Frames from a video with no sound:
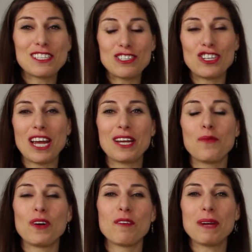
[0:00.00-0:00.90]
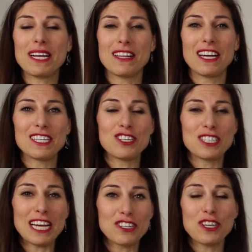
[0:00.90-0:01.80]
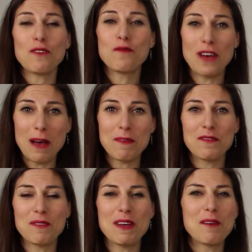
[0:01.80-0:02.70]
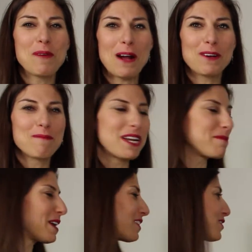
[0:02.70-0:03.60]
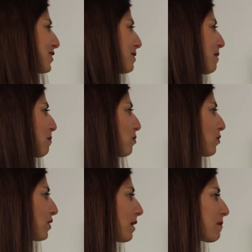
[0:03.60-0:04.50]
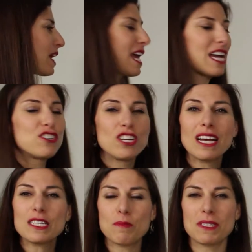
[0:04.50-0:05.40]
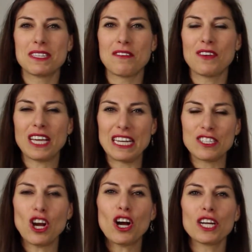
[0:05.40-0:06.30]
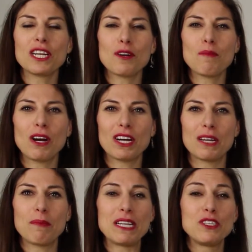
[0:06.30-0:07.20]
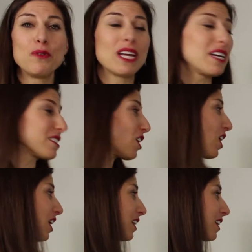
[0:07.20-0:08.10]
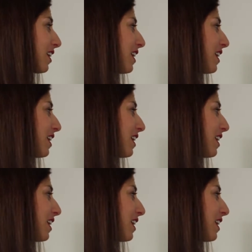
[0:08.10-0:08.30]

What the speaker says: this is Janet, one of my clients. She's actually a FEM, a female empowered moneymaker. She's in my program. And she got specific and targeted her market by doing a talk.